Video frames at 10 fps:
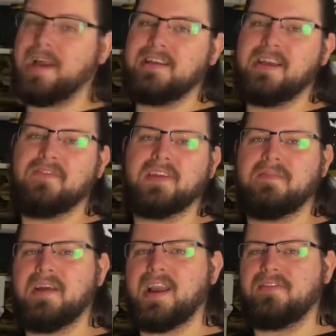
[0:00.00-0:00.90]
I definitely
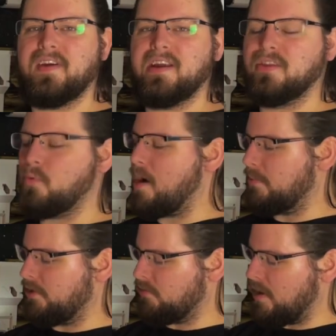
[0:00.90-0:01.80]
am not a fan of the
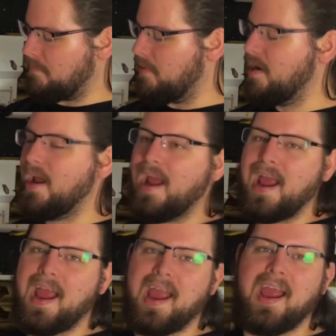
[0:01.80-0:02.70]
wobbly grip.
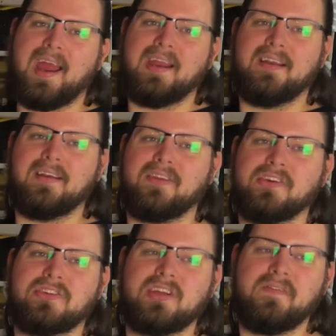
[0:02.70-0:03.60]
And
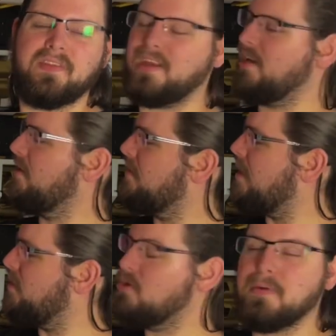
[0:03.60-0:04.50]
there's something
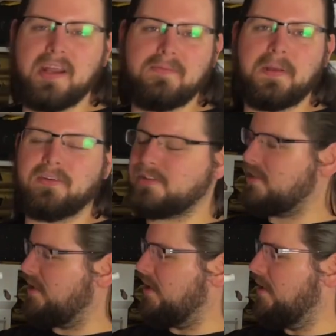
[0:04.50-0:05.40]
that you might even be able to
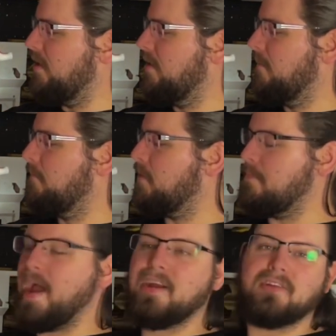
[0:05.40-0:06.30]
see. The
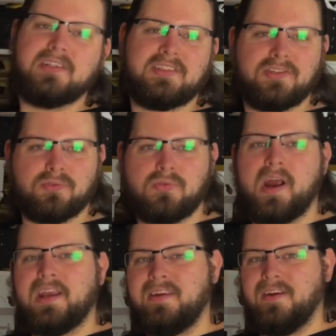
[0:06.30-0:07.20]
mag release is
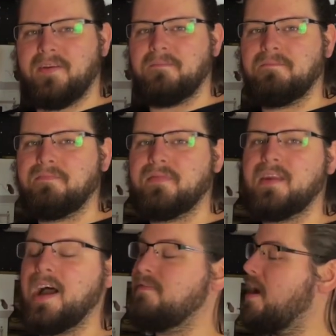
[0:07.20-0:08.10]
right here.
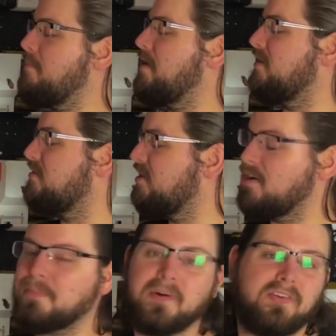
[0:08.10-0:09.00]
I've not met a
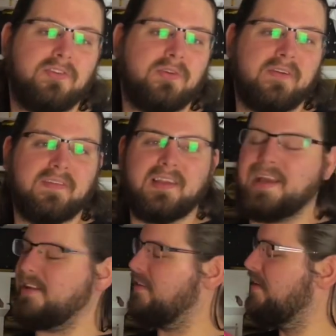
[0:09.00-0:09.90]
single person who have
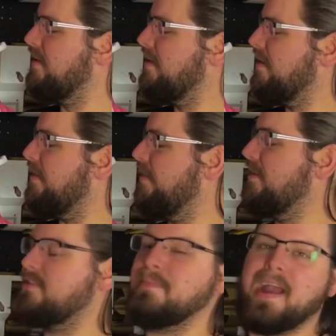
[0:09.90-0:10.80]
liked
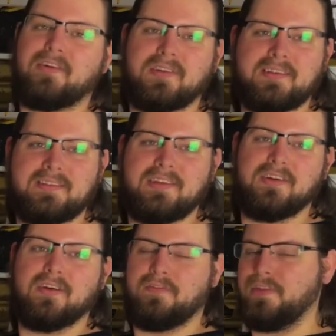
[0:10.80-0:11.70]
this mag release
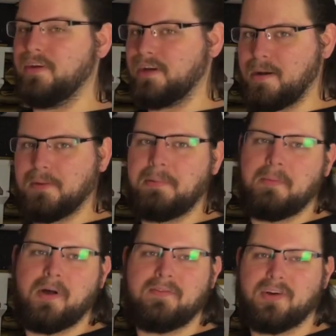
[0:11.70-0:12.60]
here of the couple of
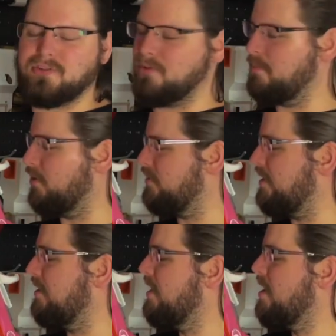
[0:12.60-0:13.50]
people I've talked to who built it,